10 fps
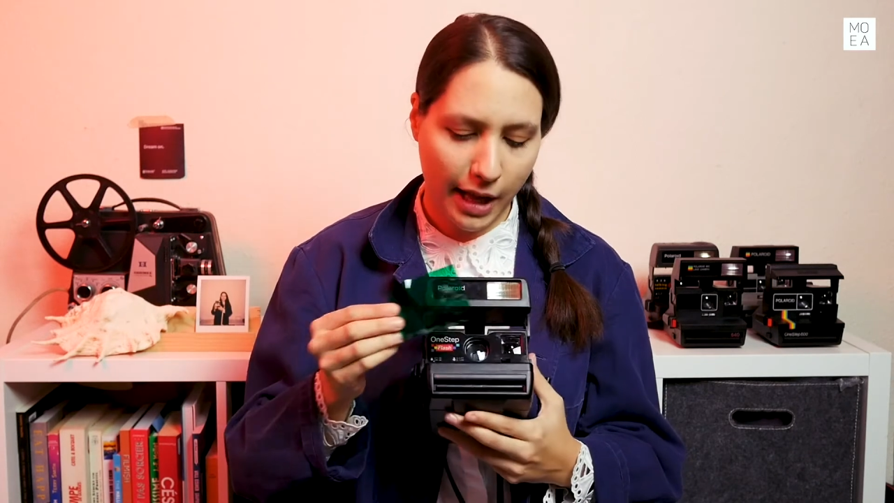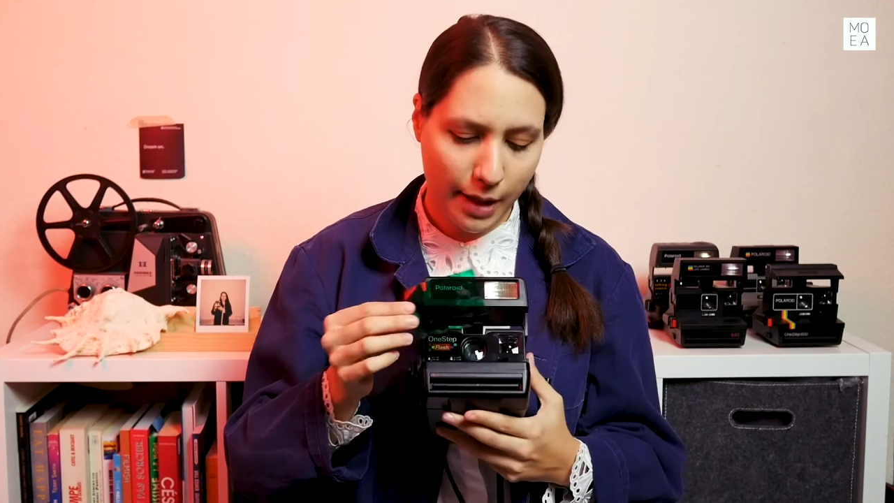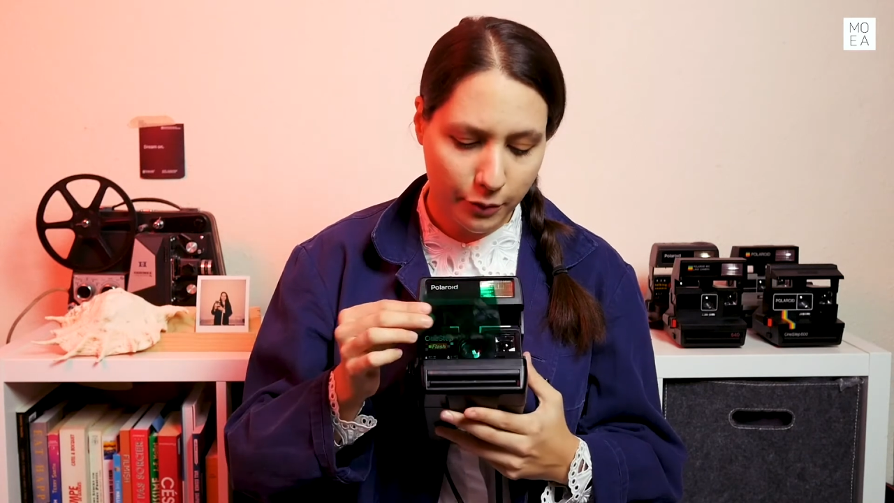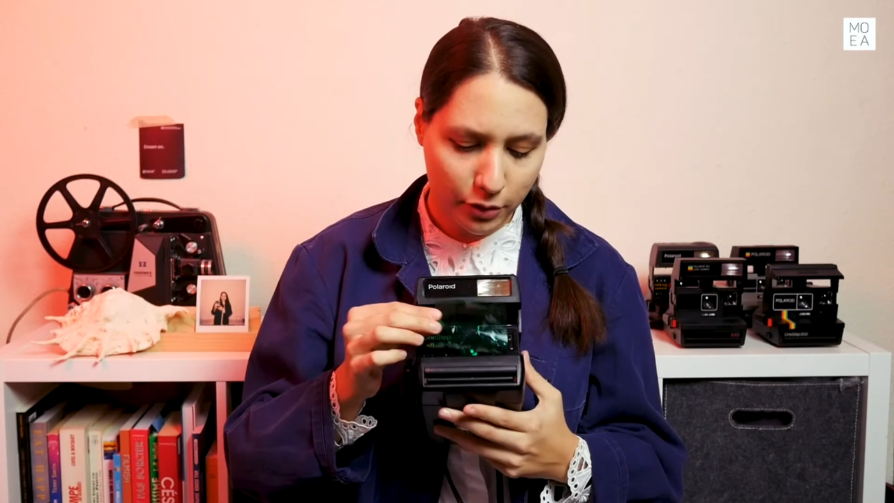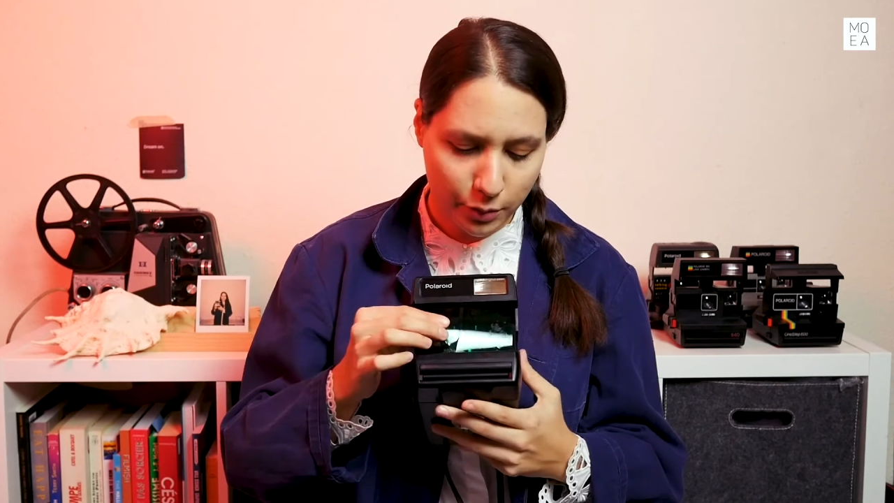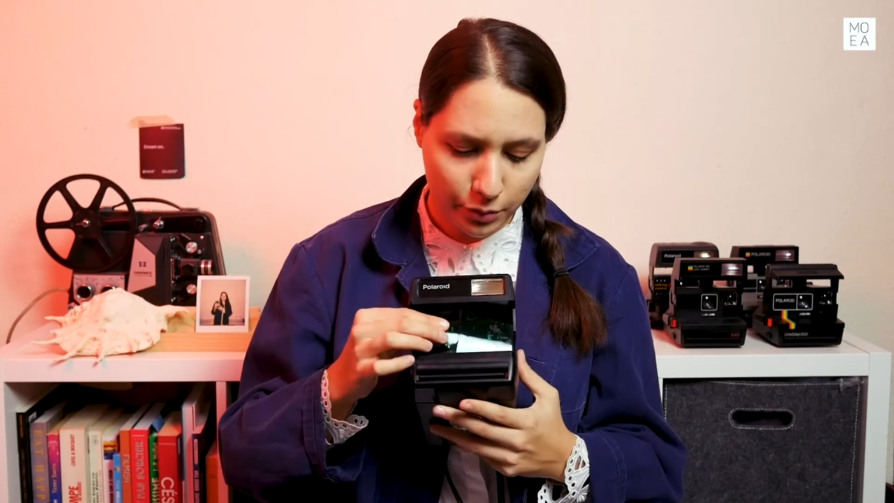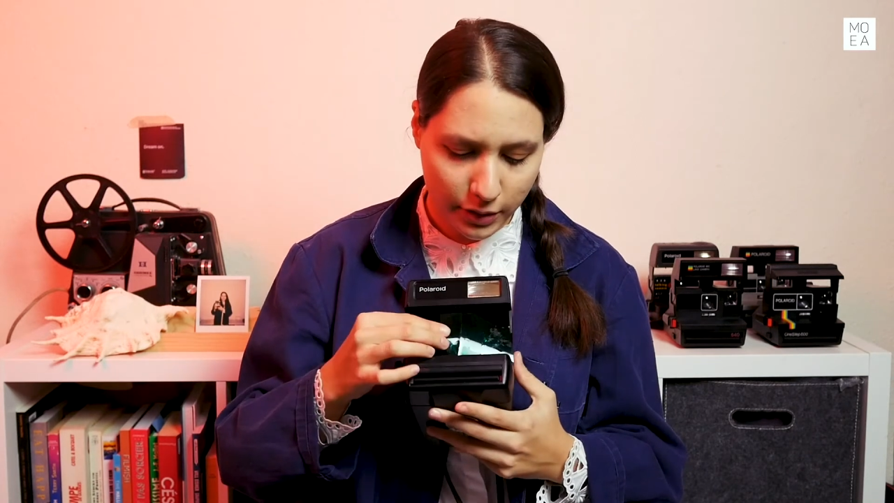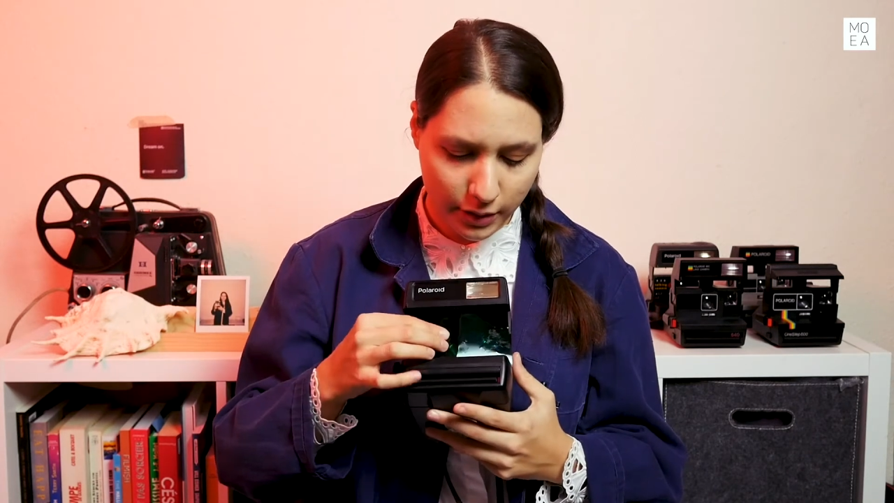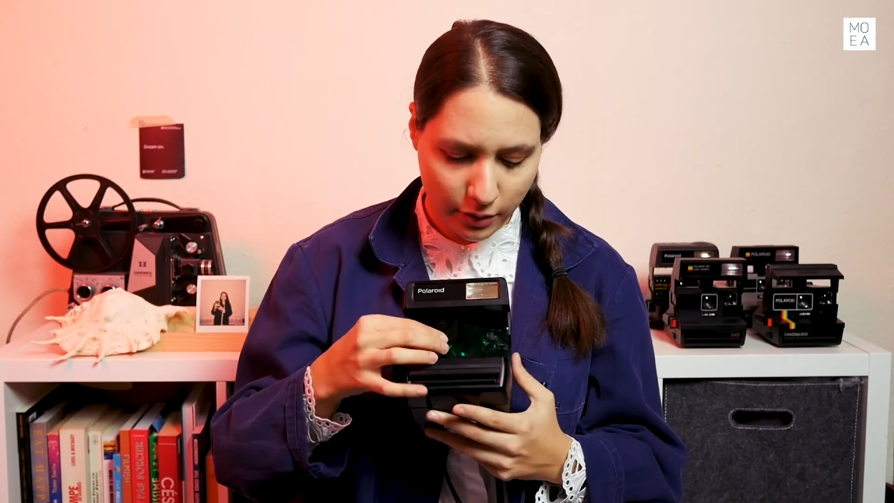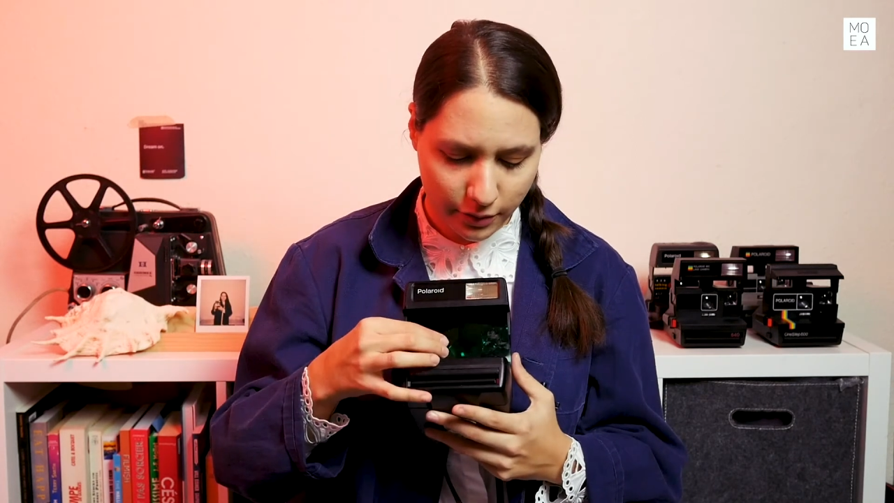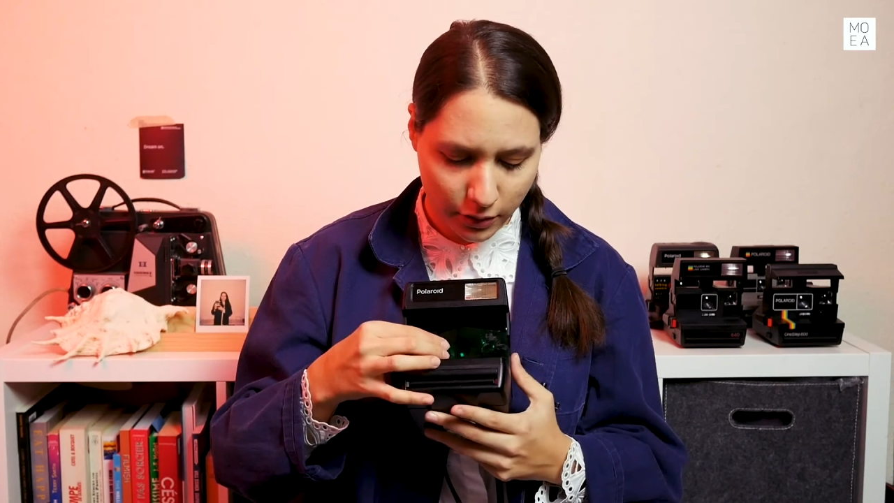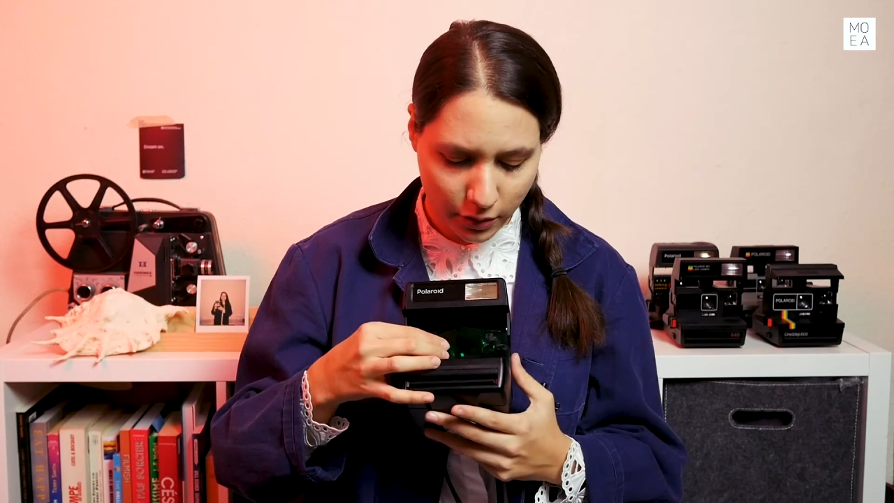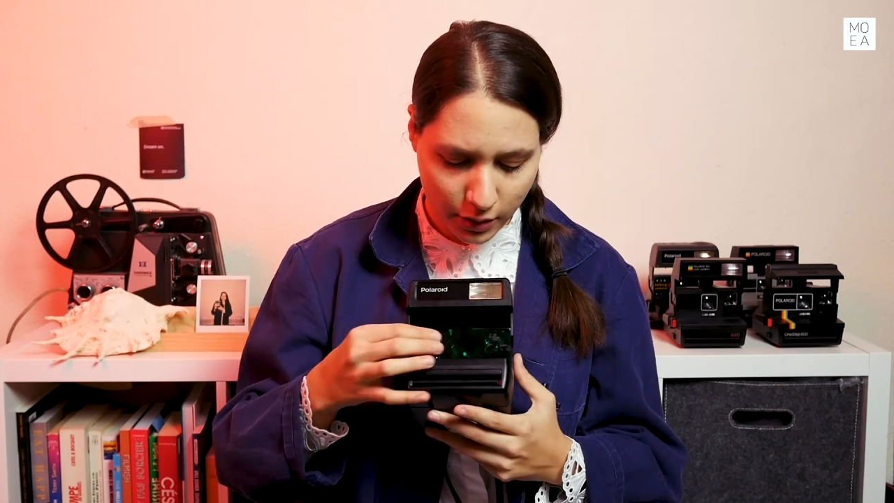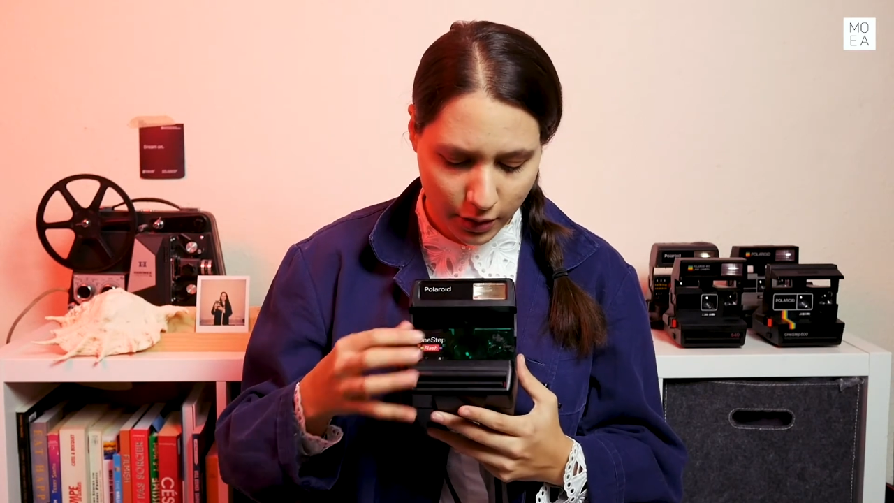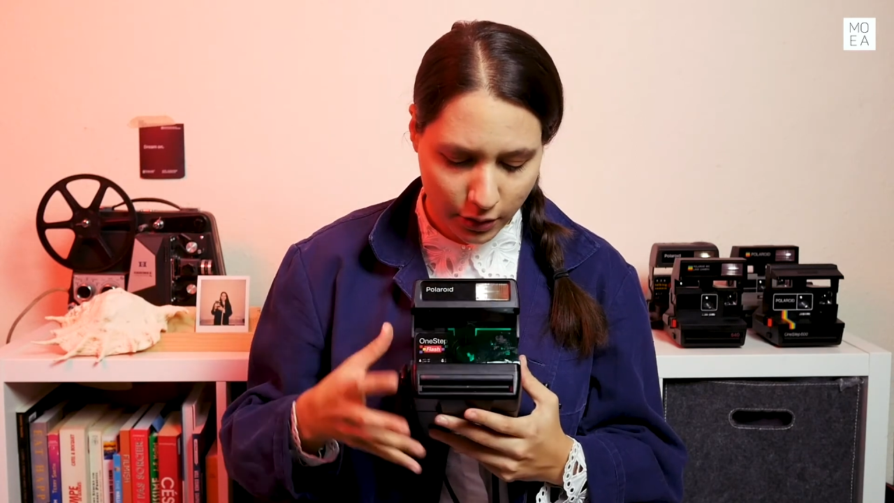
I'm going to put it over